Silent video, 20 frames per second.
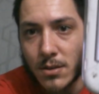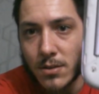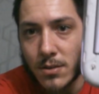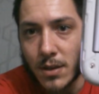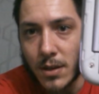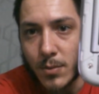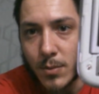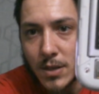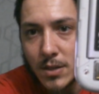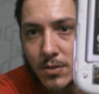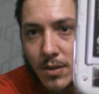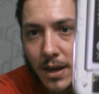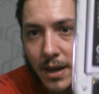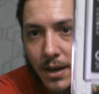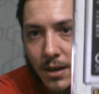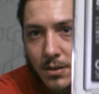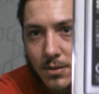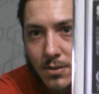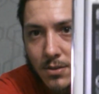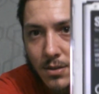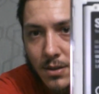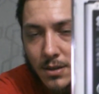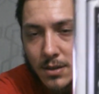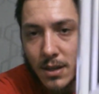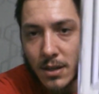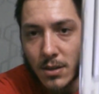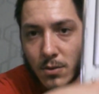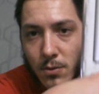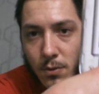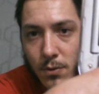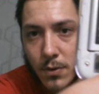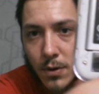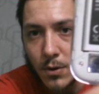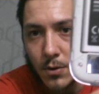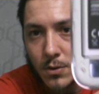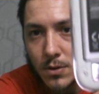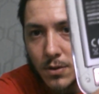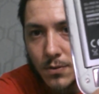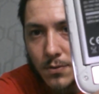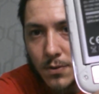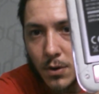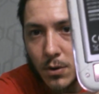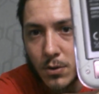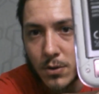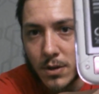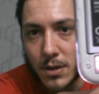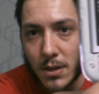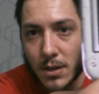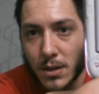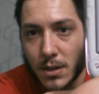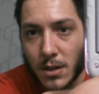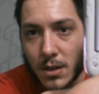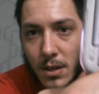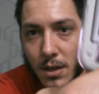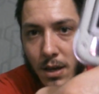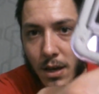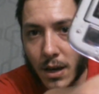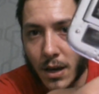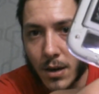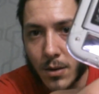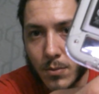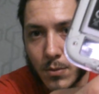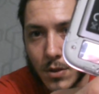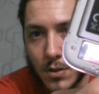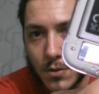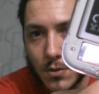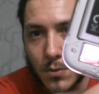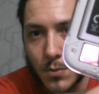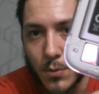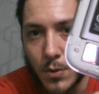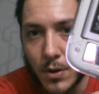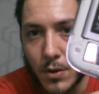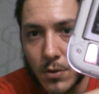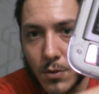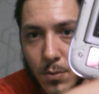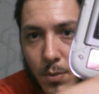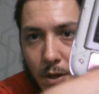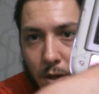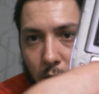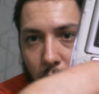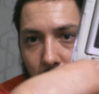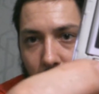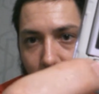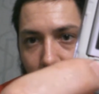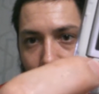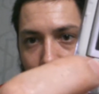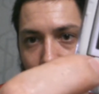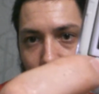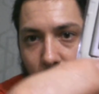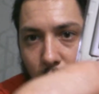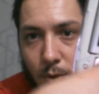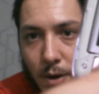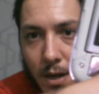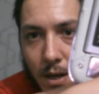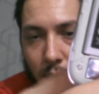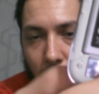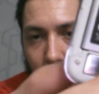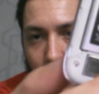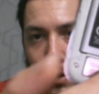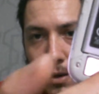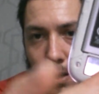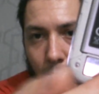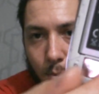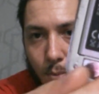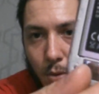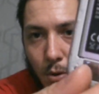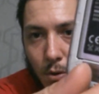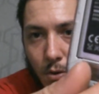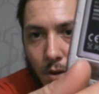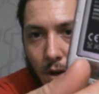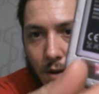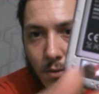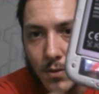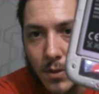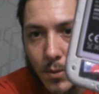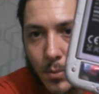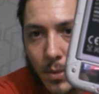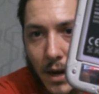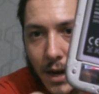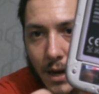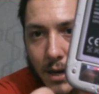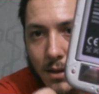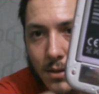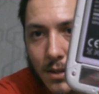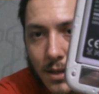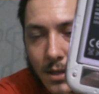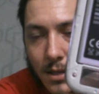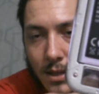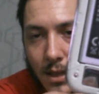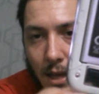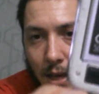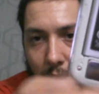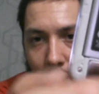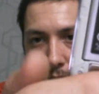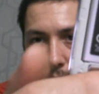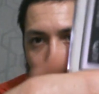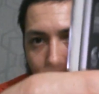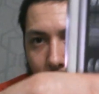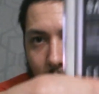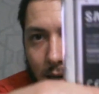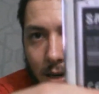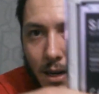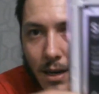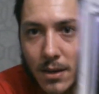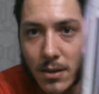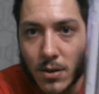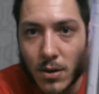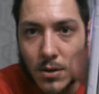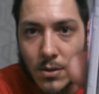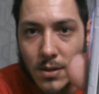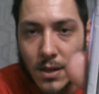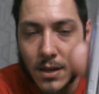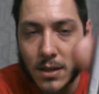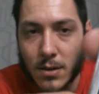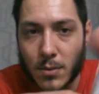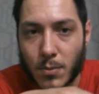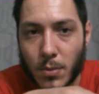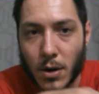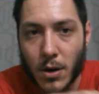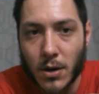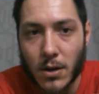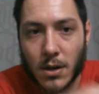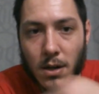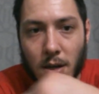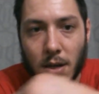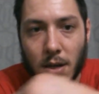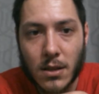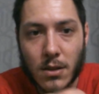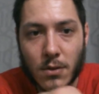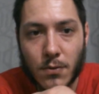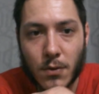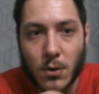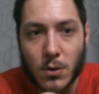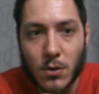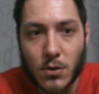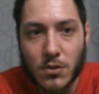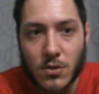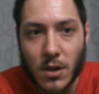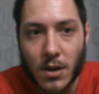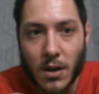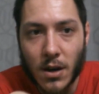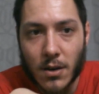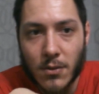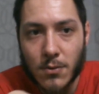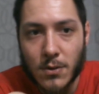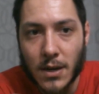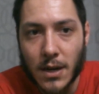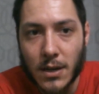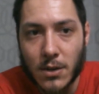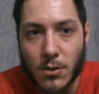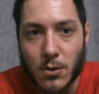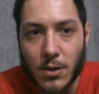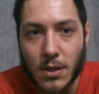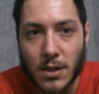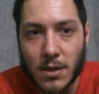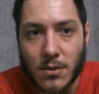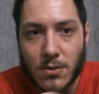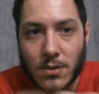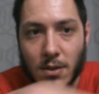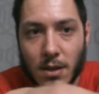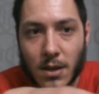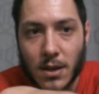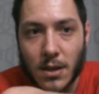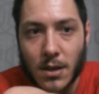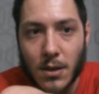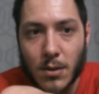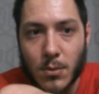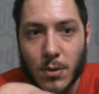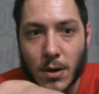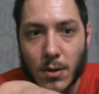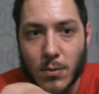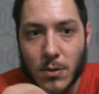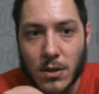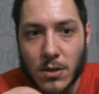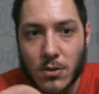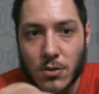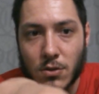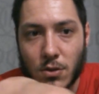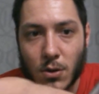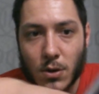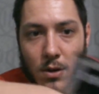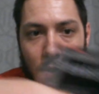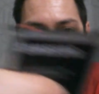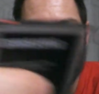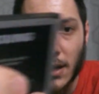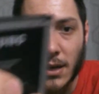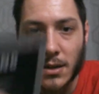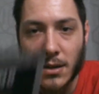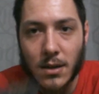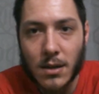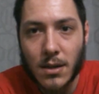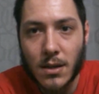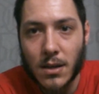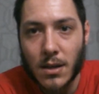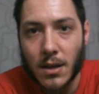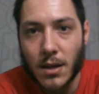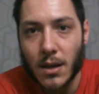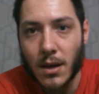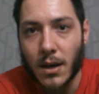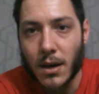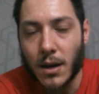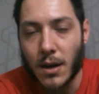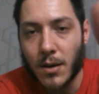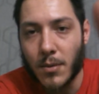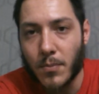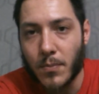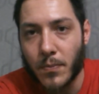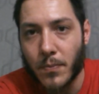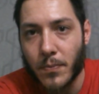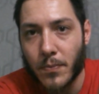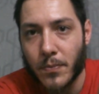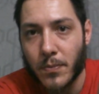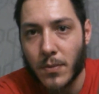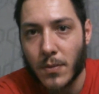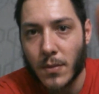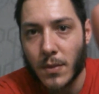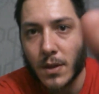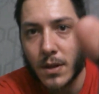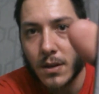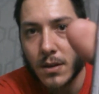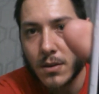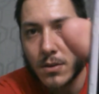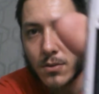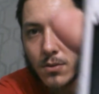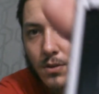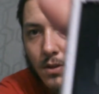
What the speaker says: Same exact, identical phone. The phone, the rear speaker attaches right here, and it pulls off the back like that. I had it all taken apart. The phone will shut off when I do this, but I'm going to show you that. So